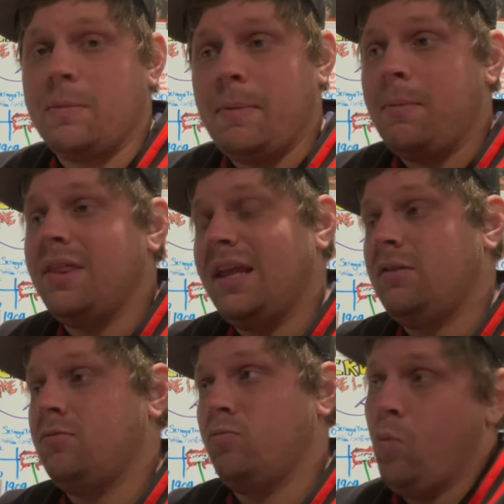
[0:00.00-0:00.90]
Like maybe they
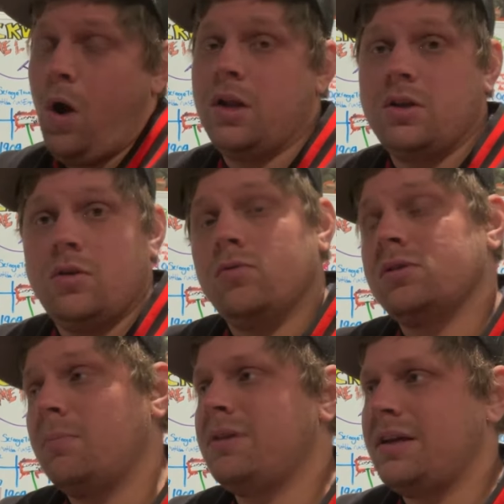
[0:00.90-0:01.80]
wanted to do
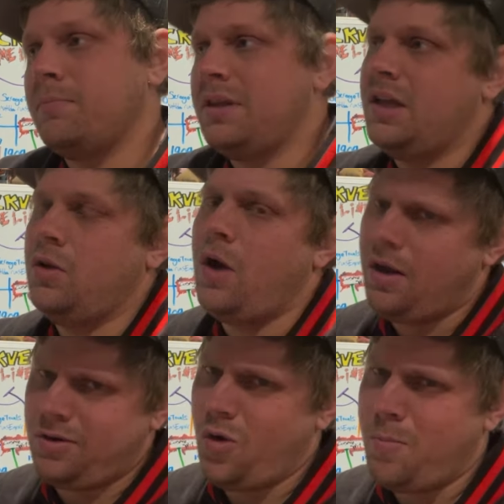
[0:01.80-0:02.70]
something, but they didn't know
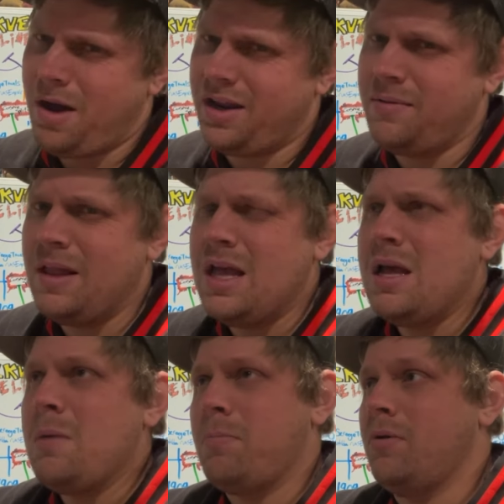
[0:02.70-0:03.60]
how to go about it.
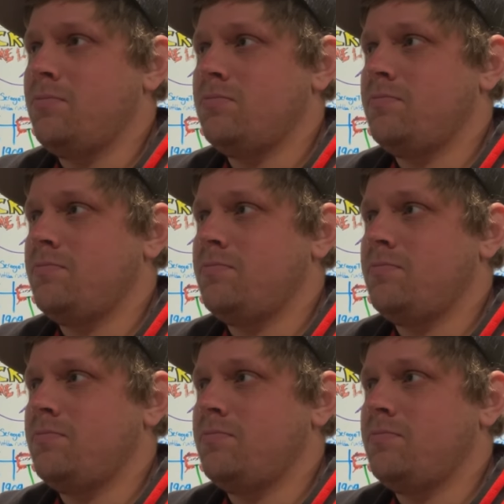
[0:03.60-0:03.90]
But,